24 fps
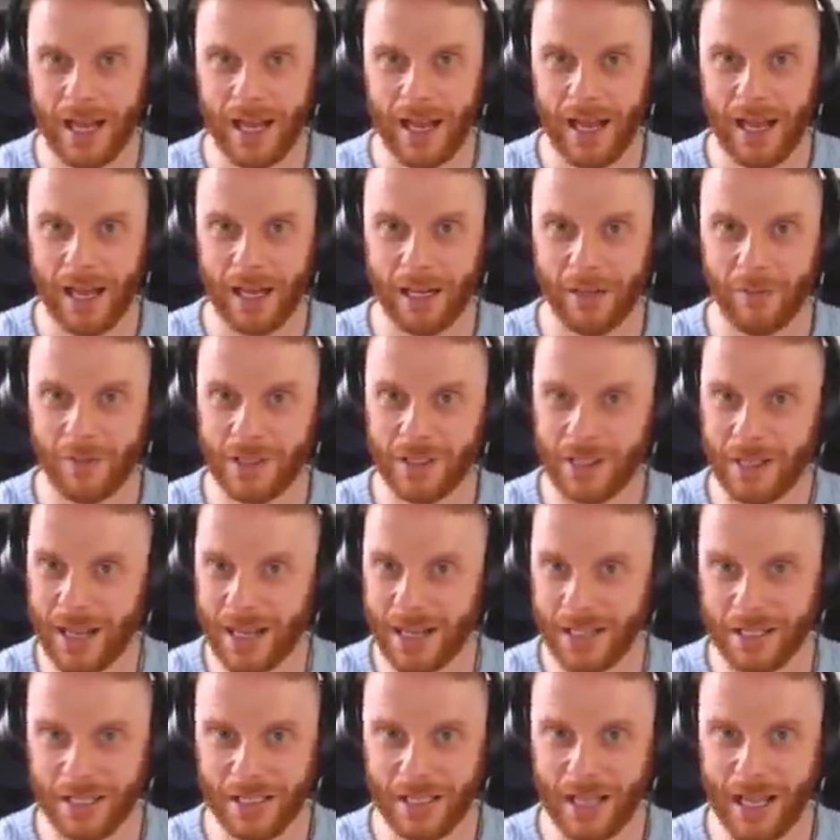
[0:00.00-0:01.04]
And if it's
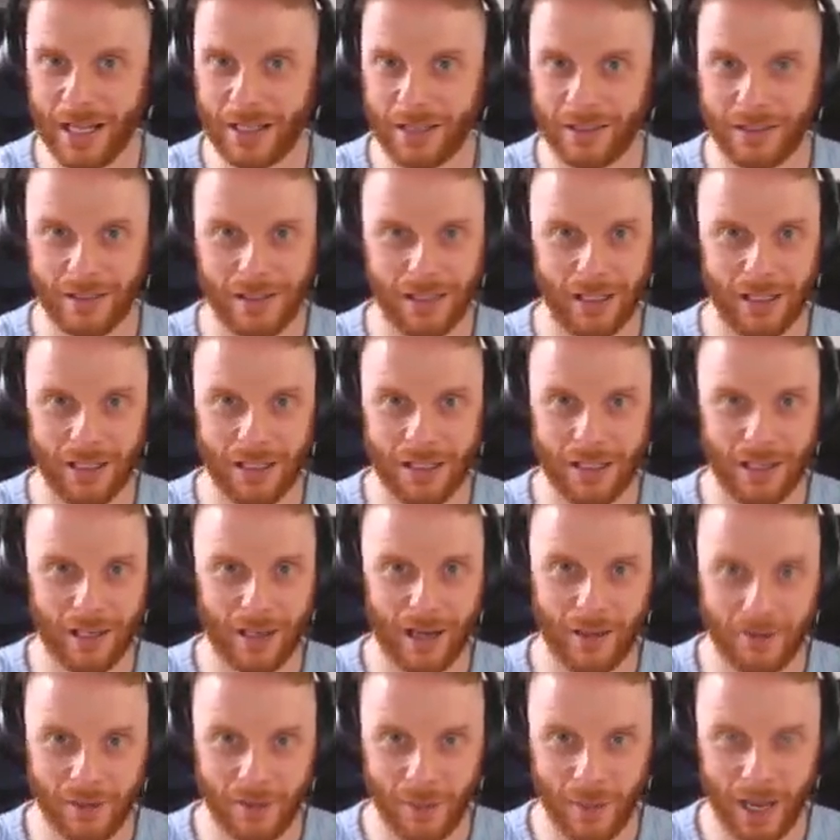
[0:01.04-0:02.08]
less than that, then they still
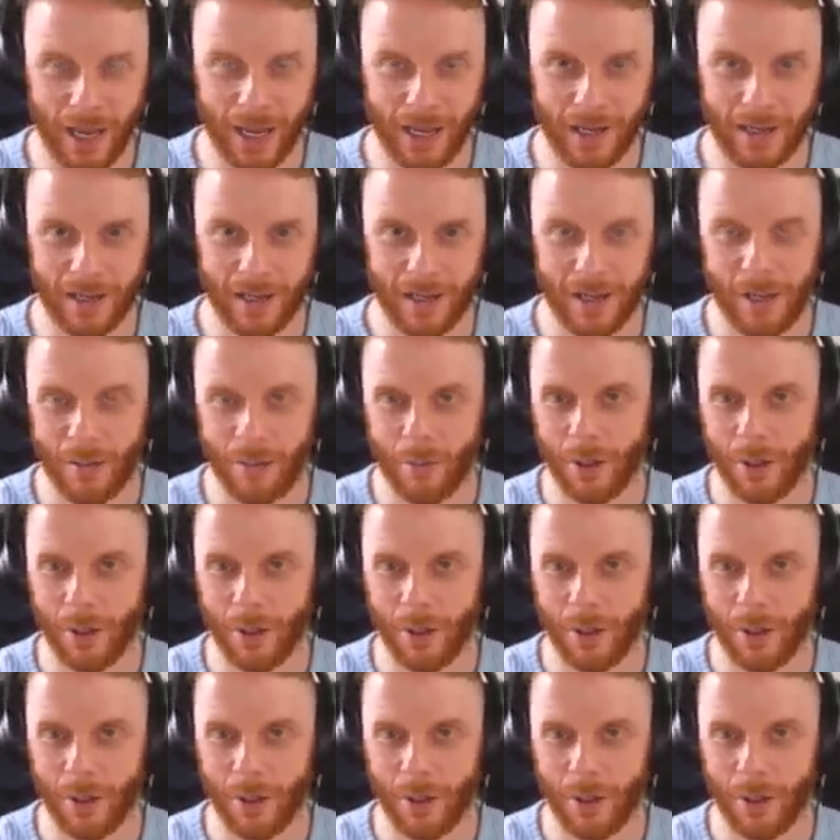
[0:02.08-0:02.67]
have to pay it.